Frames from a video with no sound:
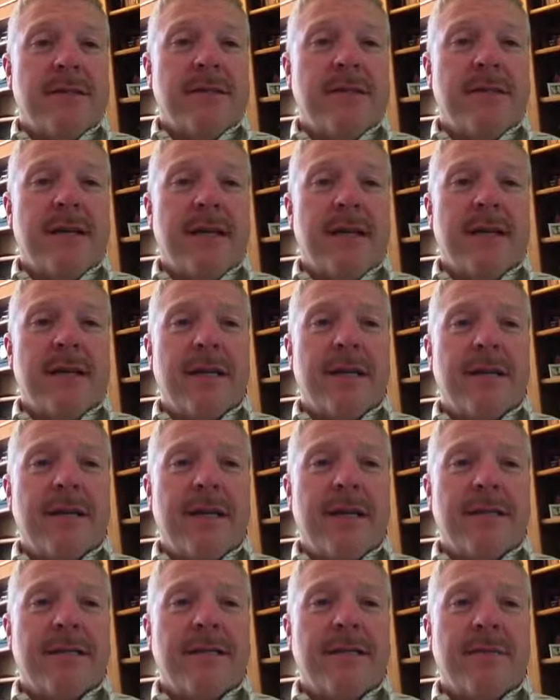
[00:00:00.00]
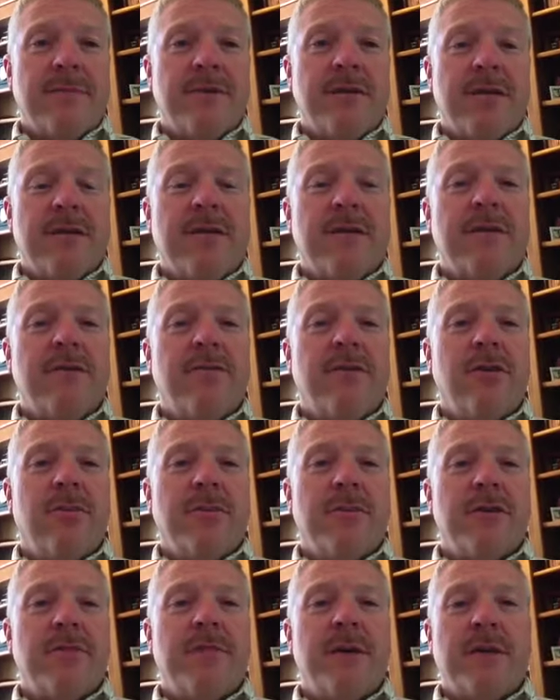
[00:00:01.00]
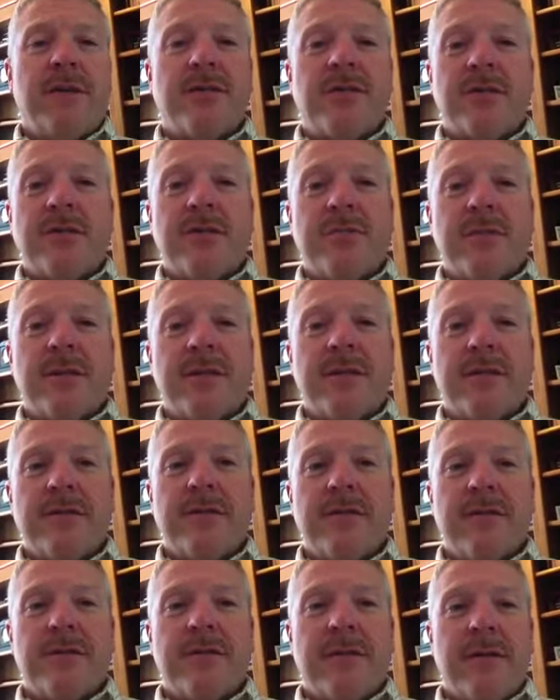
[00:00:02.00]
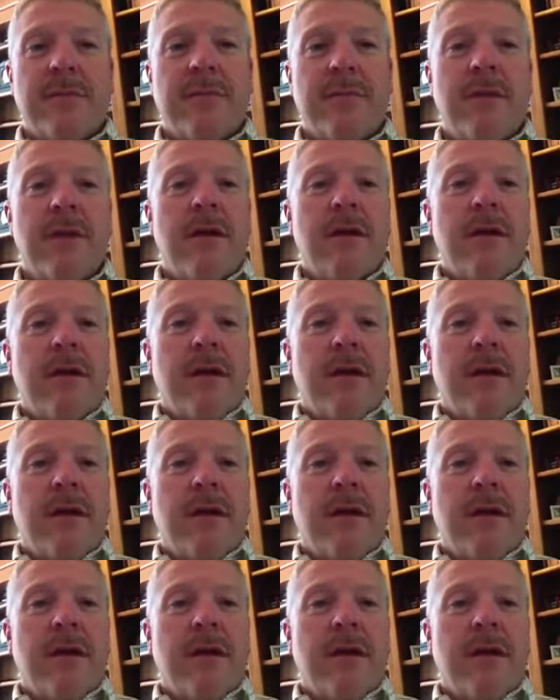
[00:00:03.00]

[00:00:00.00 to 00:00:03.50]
second on that subject of home inspections, because there's some